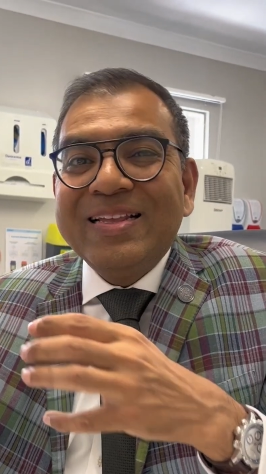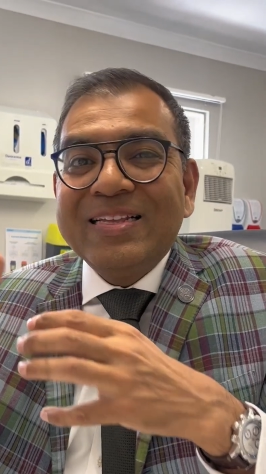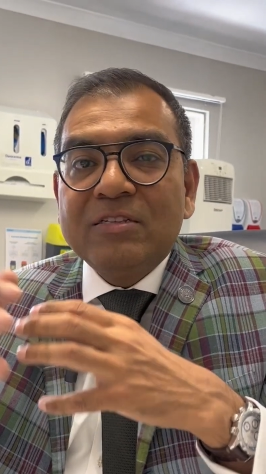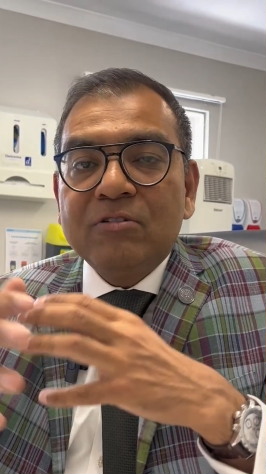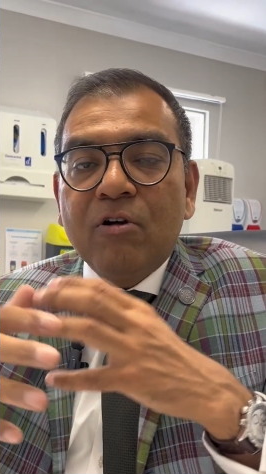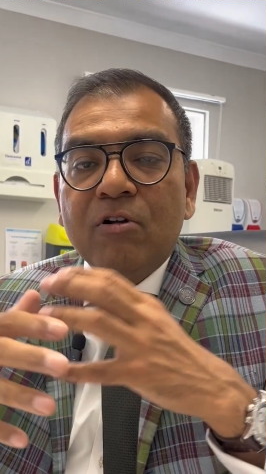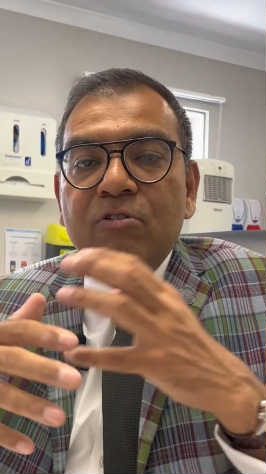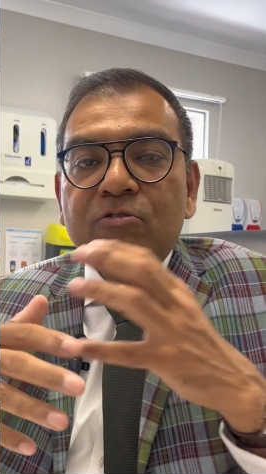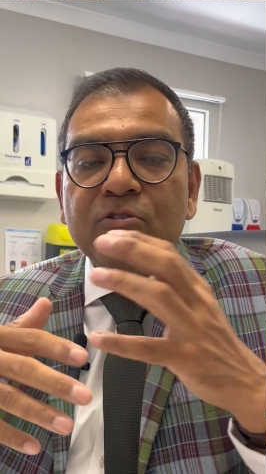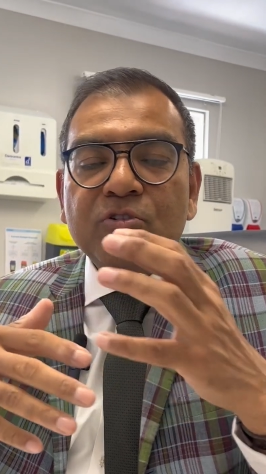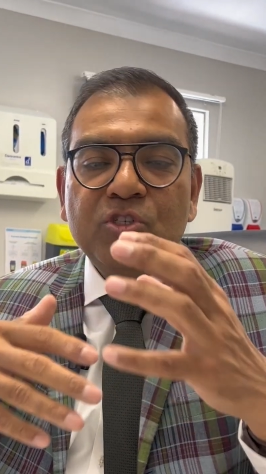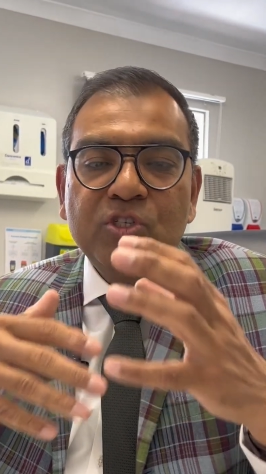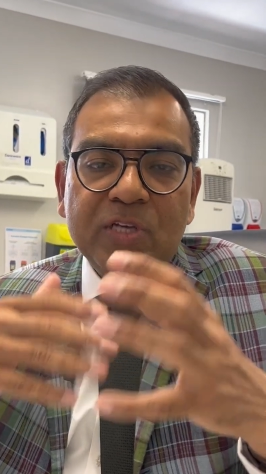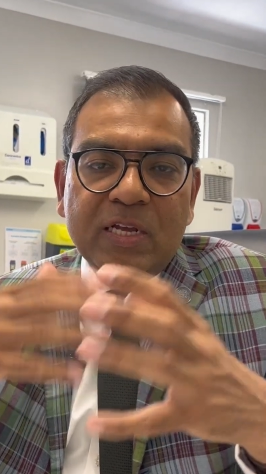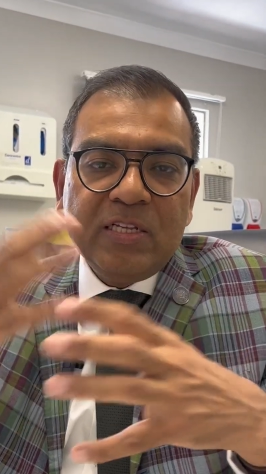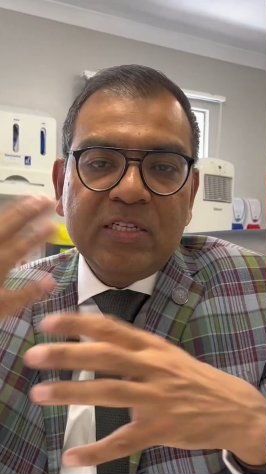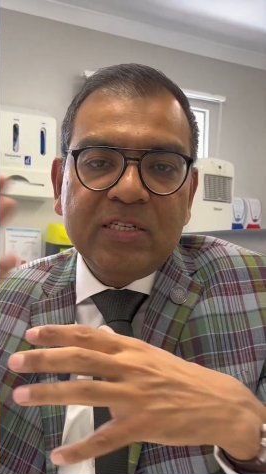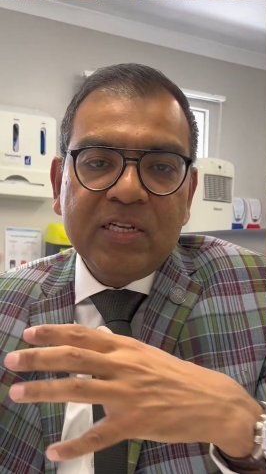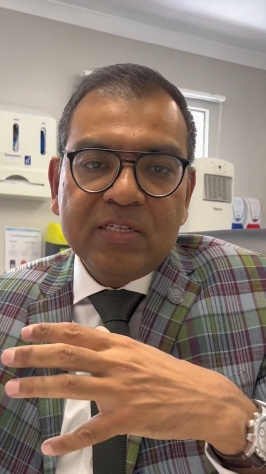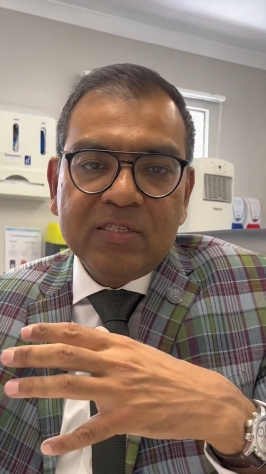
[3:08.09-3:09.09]
This also
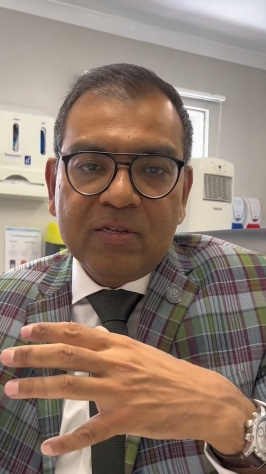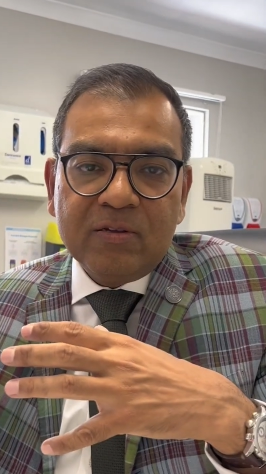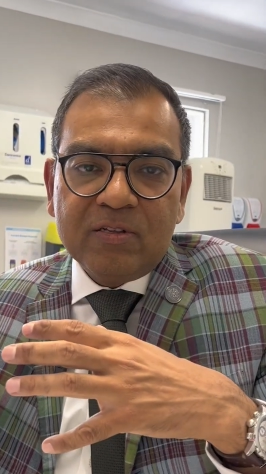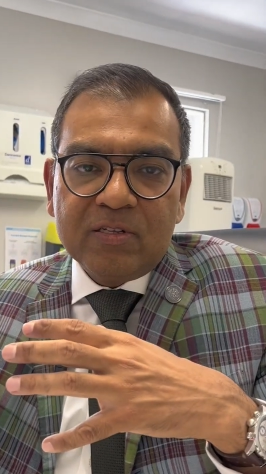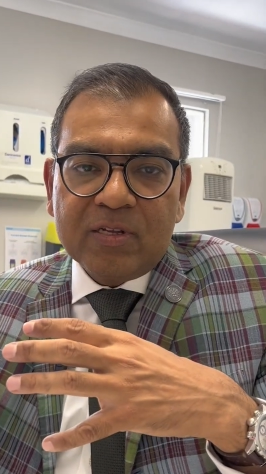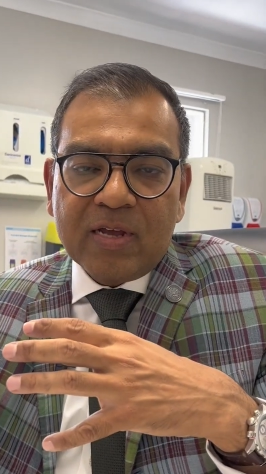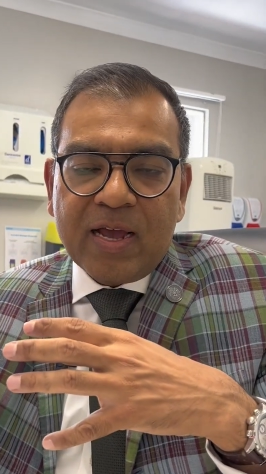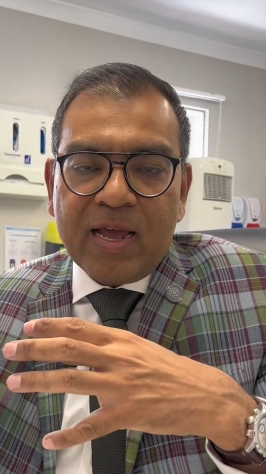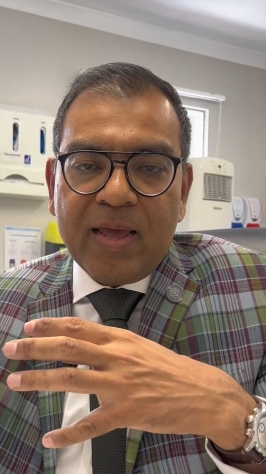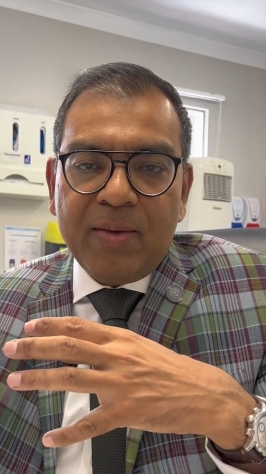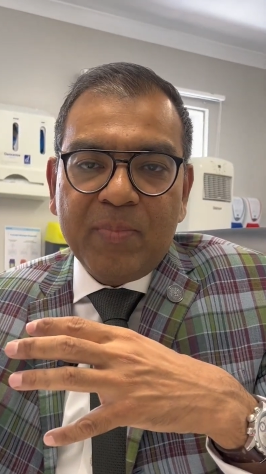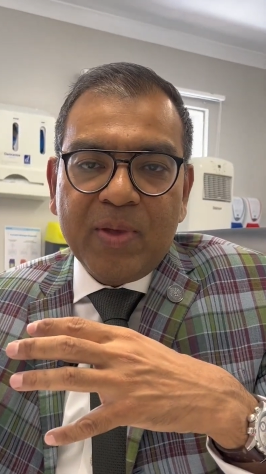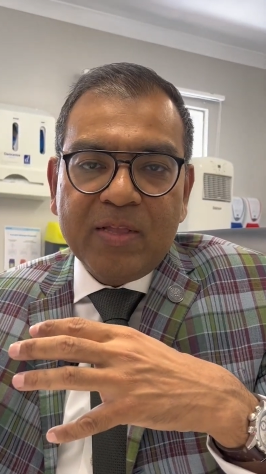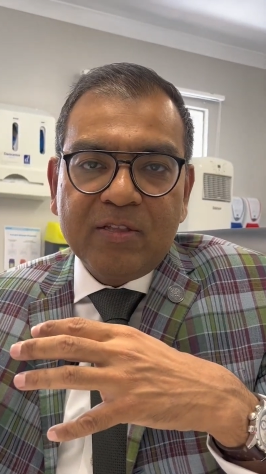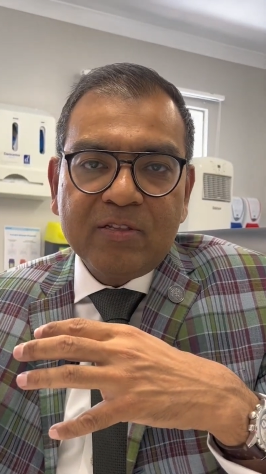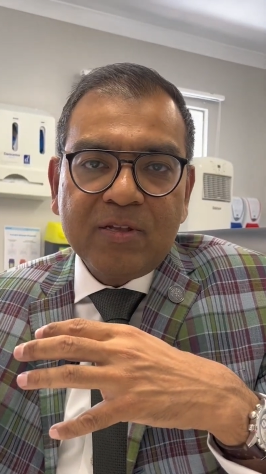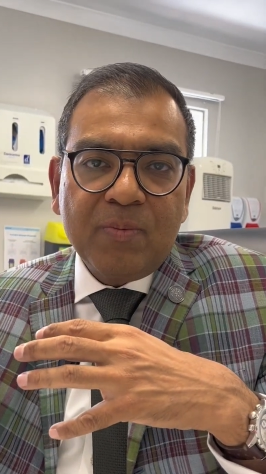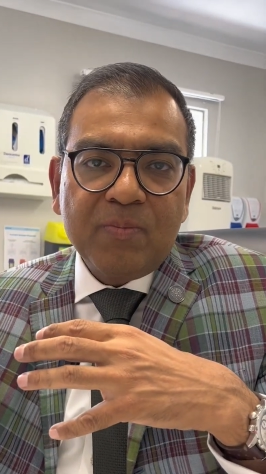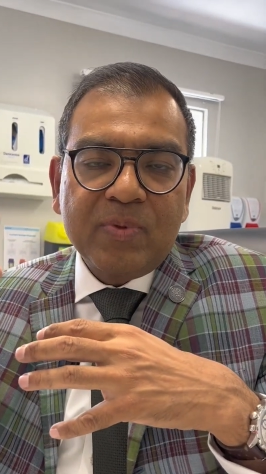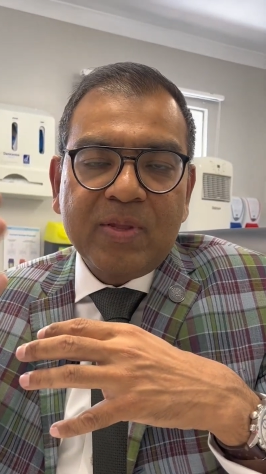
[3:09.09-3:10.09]
changes in time,
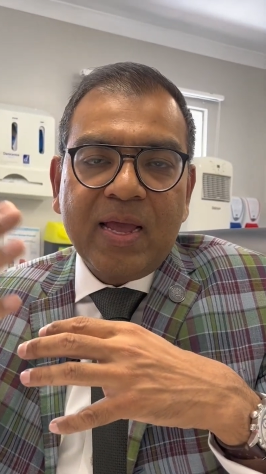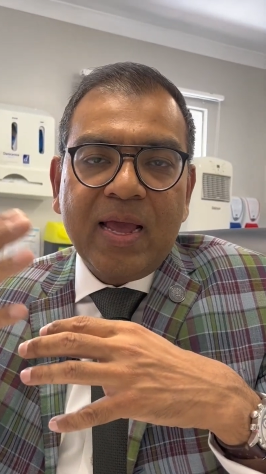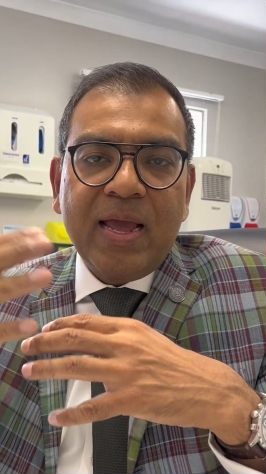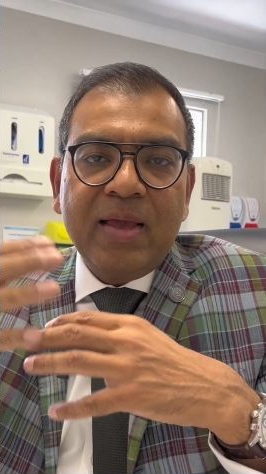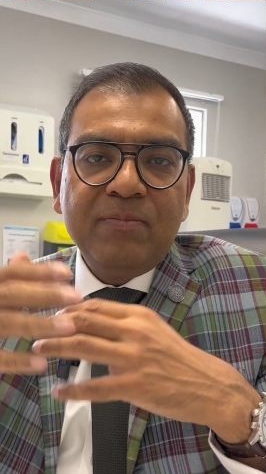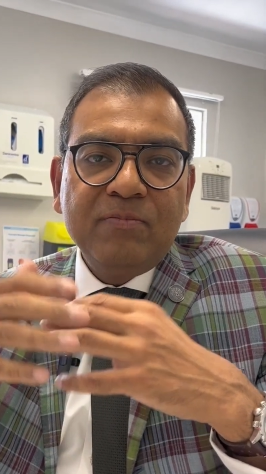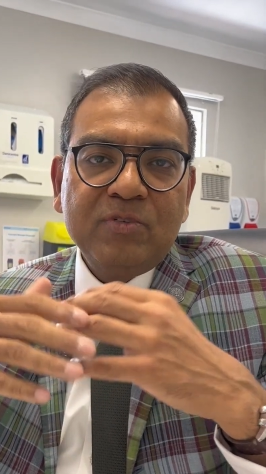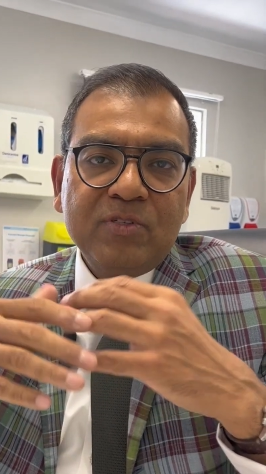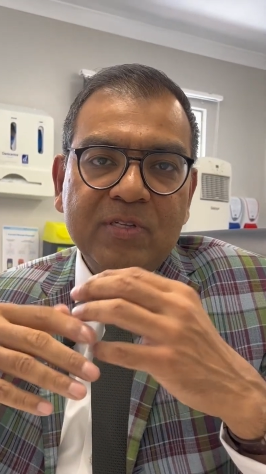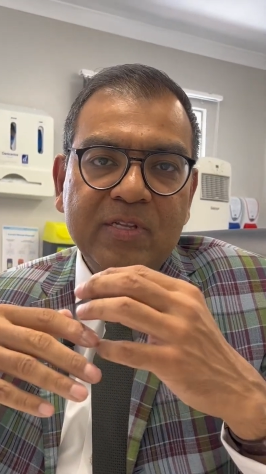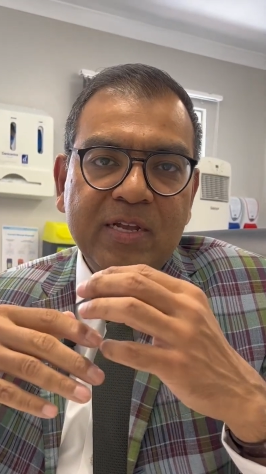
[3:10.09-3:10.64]
and sometimes